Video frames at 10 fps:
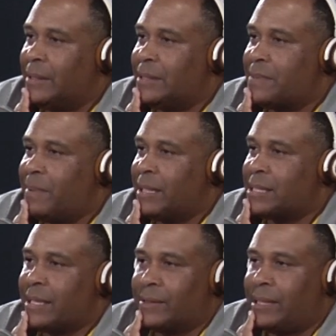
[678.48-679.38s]
or just being
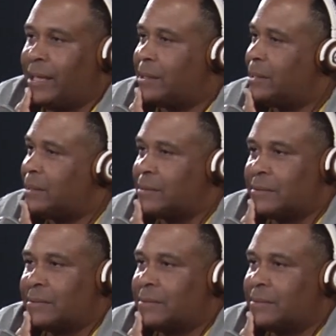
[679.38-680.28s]
a sound tech
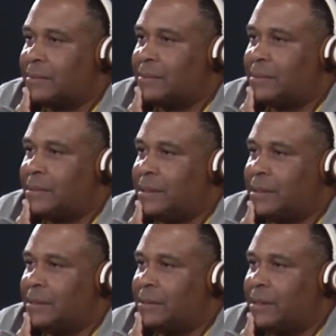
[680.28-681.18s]

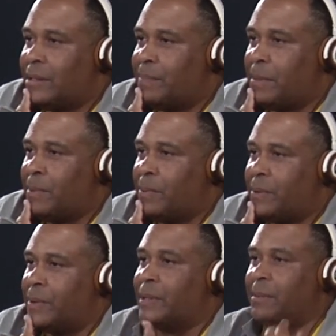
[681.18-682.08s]
to to help people
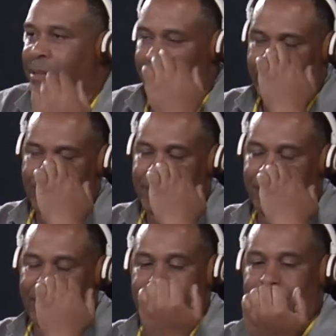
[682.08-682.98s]
record? I mean, if there was a
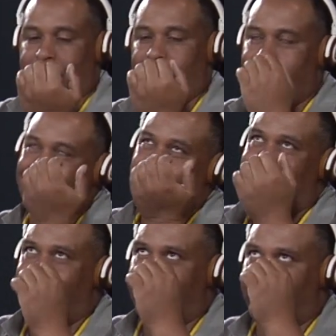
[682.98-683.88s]
bigger studio, I mean, we
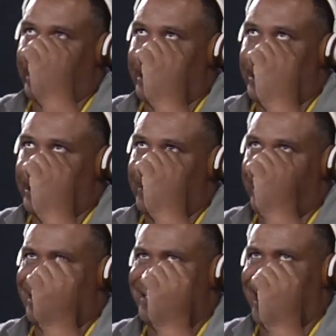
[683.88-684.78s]
have. Uh, I
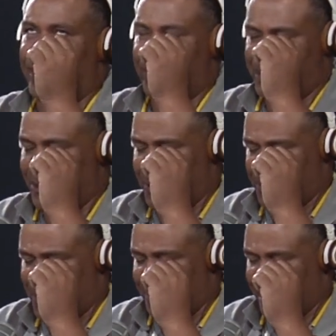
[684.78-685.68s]
think it was Dining Room Studios
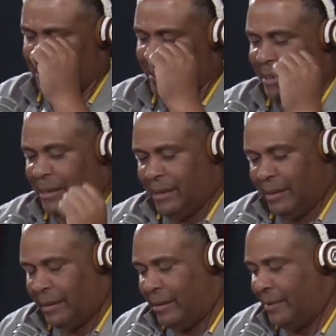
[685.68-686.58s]
or something.
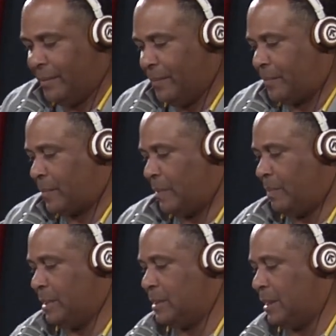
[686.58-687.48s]
Mm-hmm. Um,
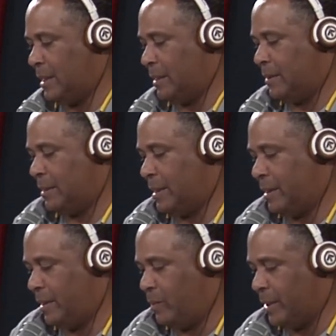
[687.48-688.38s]
but uh, I
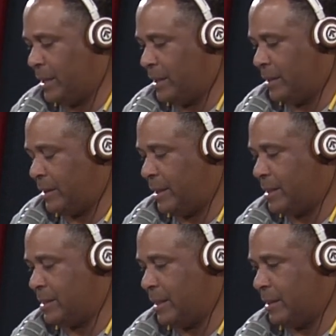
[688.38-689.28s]
think one of the
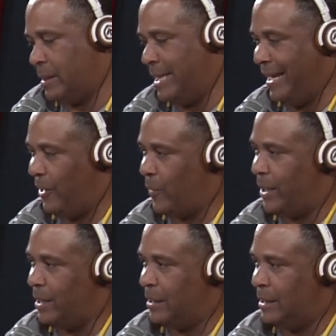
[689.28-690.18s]
things that the
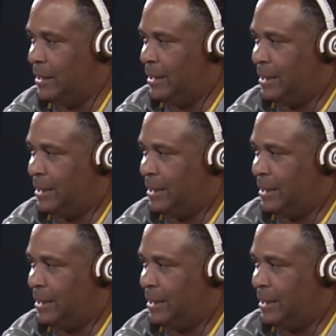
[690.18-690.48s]
area